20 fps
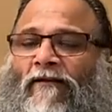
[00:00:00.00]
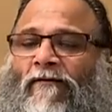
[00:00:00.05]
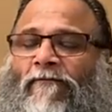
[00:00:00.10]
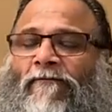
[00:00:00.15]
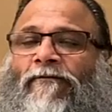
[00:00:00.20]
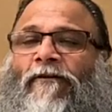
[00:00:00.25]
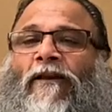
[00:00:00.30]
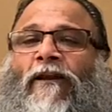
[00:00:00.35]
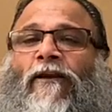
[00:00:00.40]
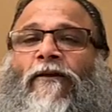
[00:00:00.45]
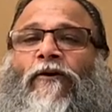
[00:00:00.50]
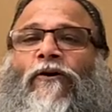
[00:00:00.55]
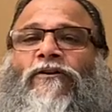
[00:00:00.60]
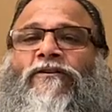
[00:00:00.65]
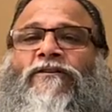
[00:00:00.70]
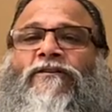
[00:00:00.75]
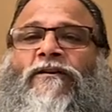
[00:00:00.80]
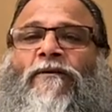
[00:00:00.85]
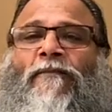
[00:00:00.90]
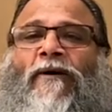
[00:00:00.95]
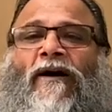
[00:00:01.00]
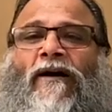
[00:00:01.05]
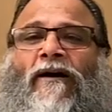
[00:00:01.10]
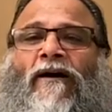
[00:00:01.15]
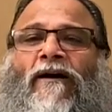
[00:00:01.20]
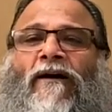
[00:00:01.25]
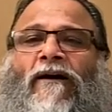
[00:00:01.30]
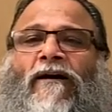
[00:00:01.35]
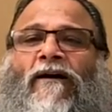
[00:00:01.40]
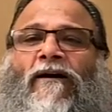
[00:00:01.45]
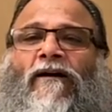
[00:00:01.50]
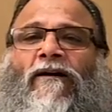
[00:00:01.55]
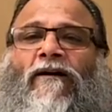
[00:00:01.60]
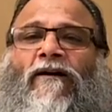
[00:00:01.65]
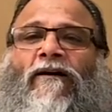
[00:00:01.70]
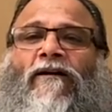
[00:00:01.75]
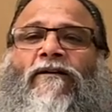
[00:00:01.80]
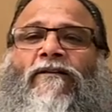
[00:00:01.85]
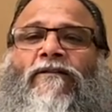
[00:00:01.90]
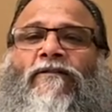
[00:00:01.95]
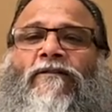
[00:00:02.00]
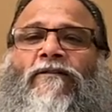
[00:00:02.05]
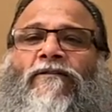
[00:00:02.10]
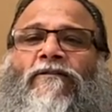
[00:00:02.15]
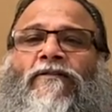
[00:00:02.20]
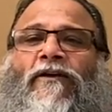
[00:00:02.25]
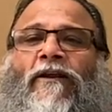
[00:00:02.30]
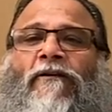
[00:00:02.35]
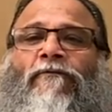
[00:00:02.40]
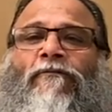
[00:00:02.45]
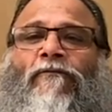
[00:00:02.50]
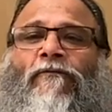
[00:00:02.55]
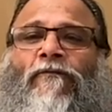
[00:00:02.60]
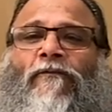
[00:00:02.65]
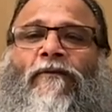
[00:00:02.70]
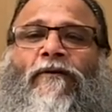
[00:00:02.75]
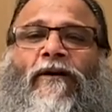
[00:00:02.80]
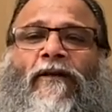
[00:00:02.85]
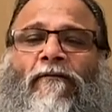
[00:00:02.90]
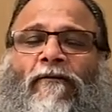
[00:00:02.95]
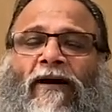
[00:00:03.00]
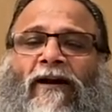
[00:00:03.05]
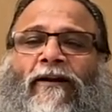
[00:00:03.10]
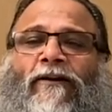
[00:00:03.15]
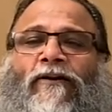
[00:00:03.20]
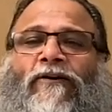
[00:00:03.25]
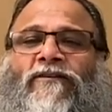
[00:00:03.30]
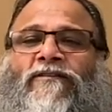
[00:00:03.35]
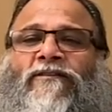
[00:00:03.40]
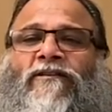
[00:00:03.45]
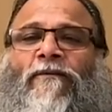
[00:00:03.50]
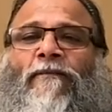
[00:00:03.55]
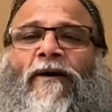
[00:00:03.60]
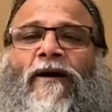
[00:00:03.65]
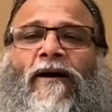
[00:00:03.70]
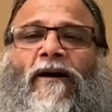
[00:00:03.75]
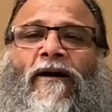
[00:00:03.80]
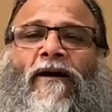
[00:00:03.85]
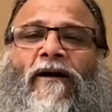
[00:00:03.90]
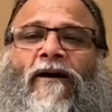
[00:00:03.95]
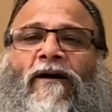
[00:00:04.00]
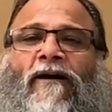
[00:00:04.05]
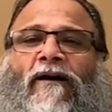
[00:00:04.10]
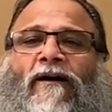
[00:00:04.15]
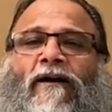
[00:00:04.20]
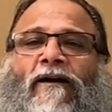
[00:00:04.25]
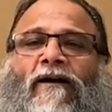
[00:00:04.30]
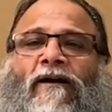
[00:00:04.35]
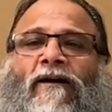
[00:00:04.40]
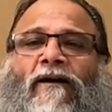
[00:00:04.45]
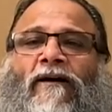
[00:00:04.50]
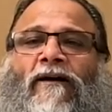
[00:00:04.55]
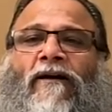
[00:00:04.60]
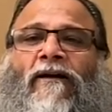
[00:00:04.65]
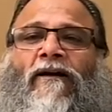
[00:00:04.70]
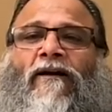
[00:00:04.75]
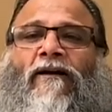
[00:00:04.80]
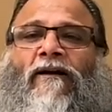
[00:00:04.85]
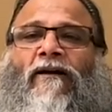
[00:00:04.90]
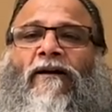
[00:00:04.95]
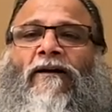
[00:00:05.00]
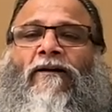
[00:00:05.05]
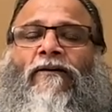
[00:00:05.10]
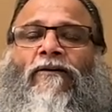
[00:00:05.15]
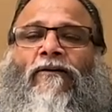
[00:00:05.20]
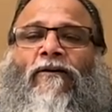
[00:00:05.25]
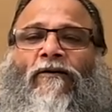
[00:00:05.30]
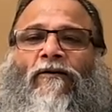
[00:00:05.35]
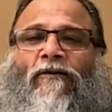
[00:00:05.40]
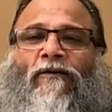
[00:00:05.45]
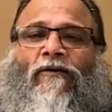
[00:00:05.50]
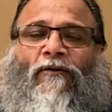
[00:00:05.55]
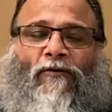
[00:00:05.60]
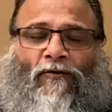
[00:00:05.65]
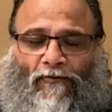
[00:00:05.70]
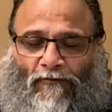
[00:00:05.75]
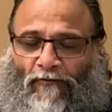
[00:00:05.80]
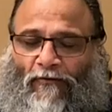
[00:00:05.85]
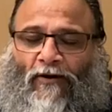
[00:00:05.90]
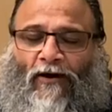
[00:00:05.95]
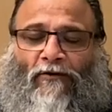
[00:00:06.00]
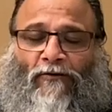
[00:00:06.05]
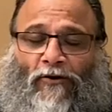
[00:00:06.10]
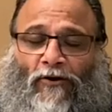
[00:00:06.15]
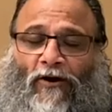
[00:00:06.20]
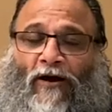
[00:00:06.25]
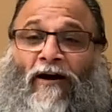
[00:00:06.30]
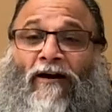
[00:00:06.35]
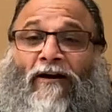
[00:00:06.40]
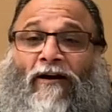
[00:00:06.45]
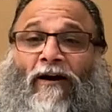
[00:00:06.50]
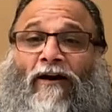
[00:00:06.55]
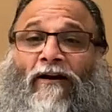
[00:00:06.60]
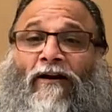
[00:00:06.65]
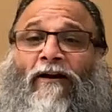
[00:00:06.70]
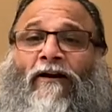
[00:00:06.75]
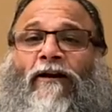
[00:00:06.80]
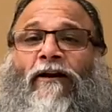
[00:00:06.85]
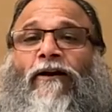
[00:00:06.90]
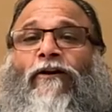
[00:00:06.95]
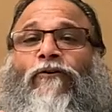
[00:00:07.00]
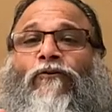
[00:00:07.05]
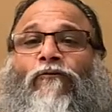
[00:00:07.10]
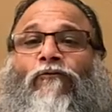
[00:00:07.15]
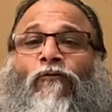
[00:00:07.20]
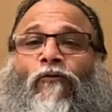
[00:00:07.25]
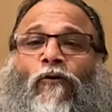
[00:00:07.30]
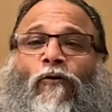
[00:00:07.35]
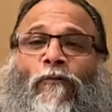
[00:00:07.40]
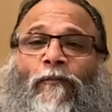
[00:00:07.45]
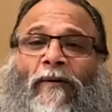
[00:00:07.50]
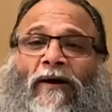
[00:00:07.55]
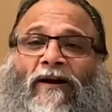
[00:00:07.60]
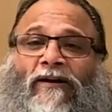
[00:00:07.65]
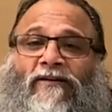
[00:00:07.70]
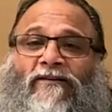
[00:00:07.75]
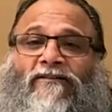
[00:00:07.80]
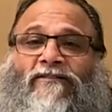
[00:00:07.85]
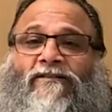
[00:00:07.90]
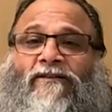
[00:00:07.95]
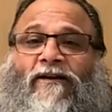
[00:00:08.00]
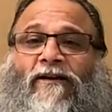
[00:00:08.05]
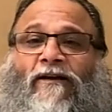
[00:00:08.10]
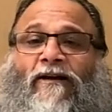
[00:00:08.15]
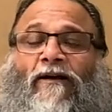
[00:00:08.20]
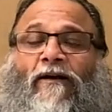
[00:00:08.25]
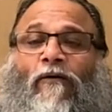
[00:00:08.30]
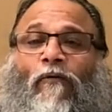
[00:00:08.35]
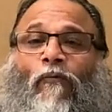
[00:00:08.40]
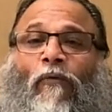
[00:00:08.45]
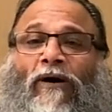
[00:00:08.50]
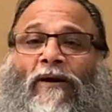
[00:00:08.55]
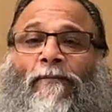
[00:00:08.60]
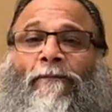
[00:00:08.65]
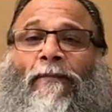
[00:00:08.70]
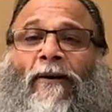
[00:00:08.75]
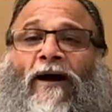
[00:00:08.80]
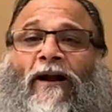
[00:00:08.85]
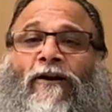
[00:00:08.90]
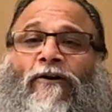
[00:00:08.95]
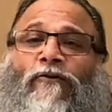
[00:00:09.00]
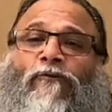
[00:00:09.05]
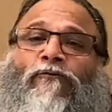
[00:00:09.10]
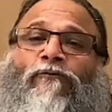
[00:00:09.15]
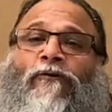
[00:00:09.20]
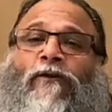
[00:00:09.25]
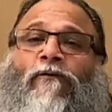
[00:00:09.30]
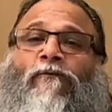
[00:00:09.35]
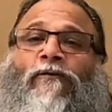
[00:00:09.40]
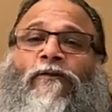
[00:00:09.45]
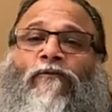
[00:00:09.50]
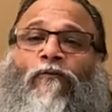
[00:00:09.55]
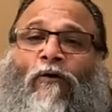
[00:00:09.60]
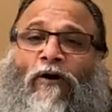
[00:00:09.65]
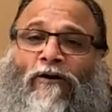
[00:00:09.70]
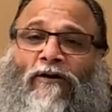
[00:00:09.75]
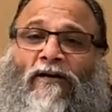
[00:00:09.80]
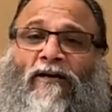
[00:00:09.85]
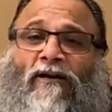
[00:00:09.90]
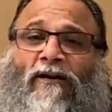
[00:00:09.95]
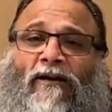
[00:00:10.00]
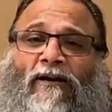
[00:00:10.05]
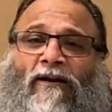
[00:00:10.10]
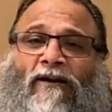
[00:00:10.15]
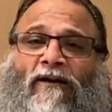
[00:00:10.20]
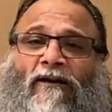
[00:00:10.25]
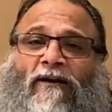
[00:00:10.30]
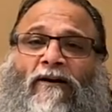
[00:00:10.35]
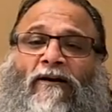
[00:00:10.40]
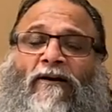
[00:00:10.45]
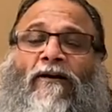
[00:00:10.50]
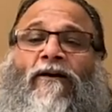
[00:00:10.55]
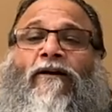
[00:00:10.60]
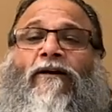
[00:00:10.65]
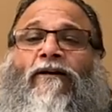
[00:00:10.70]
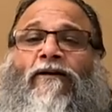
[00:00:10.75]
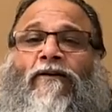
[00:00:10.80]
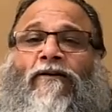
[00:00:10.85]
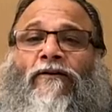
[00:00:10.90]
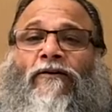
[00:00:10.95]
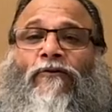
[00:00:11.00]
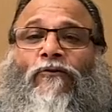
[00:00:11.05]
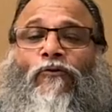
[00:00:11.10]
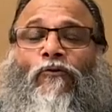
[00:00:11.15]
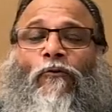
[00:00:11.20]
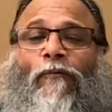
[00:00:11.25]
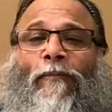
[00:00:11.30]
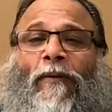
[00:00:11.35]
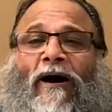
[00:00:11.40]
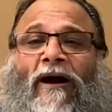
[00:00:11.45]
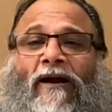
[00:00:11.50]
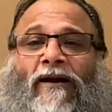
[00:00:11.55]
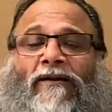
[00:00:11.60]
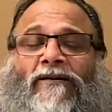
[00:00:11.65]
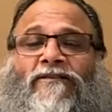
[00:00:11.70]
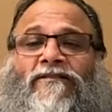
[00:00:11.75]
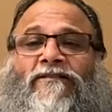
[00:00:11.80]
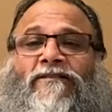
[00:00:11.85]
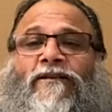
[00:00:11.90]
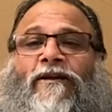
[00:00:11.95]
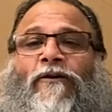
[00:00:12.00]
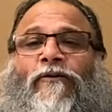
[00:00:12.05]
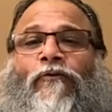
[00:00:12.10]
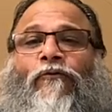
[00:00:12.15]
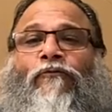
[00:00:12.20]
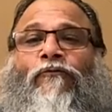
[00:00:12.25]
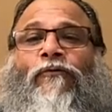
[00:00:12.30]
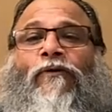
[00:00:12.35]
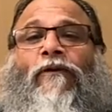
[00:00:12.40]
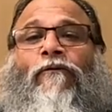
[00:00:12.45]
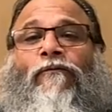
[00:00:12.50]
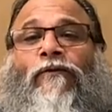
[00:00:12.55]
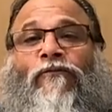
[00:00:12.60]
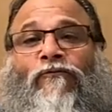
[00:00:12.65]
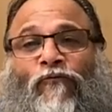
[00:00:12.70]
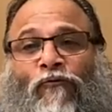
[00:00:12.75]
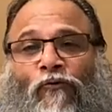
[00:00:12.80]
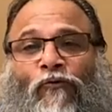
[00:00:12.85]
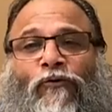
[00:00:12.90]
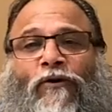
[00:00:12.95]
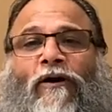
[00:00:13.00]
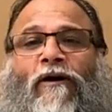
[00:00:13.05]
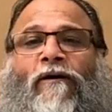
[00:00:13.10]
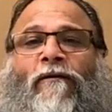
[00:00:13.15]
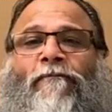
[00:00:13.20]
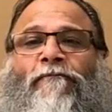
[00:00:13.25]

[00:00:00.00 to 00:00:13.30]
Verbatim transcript: Fill your stomach, three, divide your stomach in, uh, your hunger into four parts. One part you fill with water, two parts you fill with food,